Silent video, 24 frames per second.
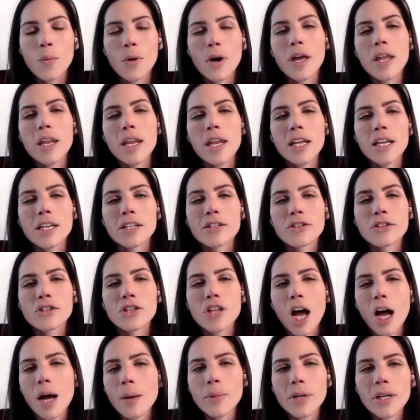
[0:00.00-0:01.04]
But it's
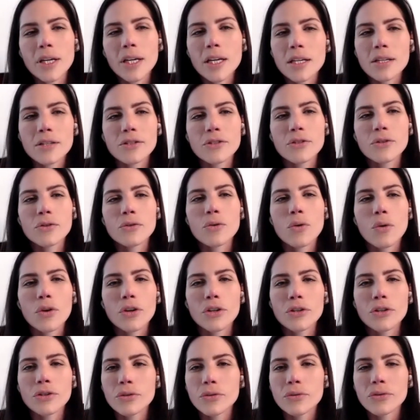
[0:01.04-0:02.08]
not because you're
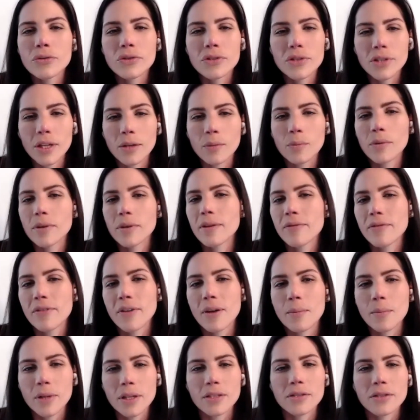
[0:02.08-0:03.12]
going to sit with the
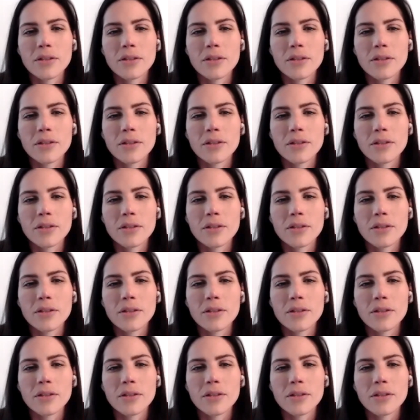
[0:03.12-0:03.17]
family,